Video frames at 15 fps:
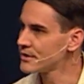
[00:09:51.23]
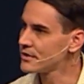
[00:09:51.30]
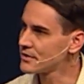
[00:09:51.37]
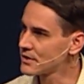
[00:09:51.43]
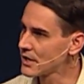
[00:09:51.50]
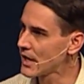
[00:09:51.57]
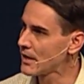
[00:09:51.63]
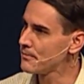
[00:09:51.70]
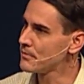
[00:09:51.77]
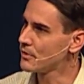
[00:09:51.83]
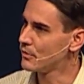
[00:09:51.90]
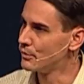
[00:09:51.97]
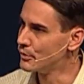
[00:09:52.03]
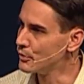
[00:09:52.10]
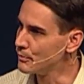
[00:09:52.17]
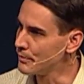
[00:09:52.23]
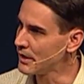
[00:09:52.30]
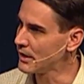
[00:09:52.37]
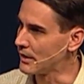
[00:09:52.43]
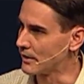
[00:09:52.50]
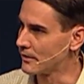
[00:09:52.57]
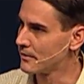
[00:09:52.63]
the same root
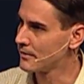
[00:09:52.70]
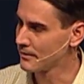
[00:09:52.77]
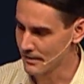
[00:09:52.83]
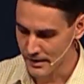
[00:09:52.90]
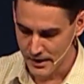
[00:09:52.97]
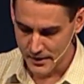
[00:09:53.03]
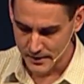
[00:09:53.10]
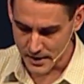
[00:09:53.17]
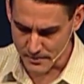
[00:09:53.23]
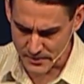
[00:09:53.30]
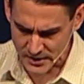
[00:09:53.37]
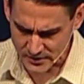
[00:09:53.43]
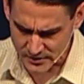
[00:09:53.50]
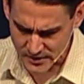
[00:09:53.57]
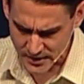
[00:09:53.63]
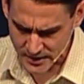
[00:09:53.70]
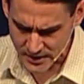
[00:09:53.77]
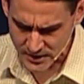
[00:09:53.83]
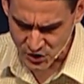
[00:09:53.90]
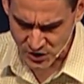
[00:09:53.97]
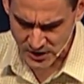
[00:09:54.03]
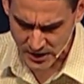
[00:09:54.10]
meaning. That means that
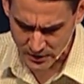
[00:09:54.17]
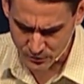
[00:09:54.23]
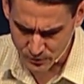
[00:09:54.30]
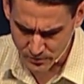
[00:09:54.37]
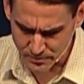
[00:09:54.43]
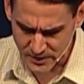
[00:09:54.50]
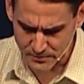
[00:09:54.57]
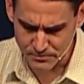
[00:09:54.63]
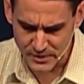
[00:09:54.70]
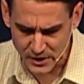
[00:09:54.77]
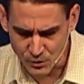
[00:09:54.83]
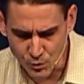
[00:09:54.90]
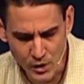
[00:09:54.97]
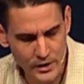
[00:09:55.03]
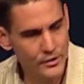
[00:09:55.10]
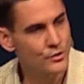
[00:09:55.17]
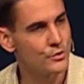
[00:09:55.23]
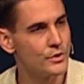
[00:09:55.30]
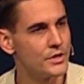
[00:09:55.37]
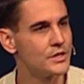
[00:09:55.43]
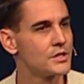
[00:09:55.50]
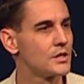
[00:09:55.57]
a saint would mean being one who
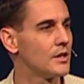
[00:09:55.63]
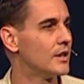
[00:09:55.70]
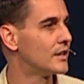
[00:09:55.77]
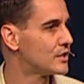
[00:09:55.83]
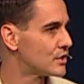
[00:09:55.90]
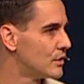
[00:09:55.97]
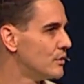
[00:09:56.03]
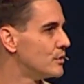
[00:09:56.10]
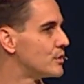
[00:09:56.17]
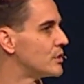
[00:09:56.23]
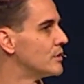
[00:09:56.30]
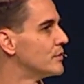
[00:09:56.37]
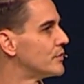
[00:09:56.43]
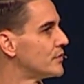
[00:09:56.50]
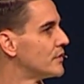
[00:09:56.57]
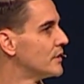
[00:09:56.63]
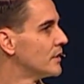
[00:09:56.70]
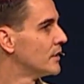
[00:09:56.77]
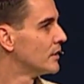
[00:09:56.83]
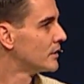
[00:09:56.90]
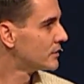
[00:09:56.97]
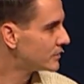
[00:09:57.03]
is exclusive
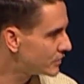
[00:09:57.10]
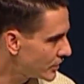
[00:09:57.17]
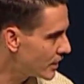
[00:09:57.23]
to